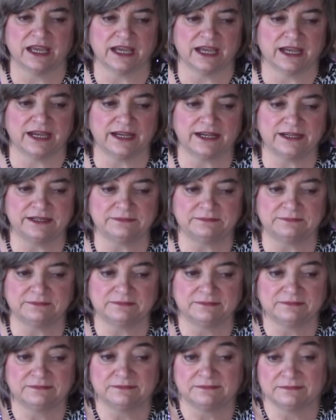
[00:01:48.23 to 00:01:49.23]

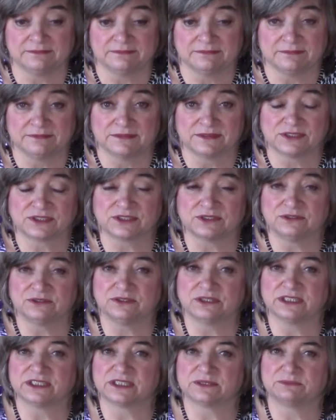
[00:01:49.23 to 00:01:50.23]

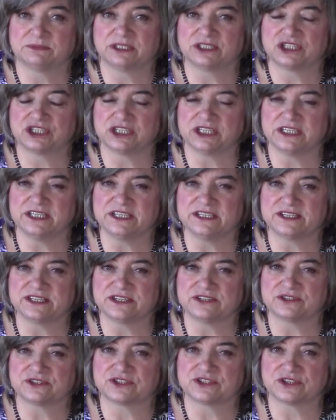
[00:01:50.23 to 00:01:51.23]
So it's a much
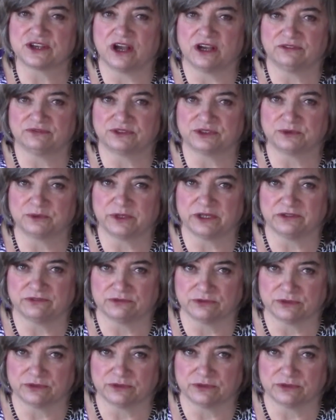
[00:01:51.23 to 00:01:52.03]
easier, softer way of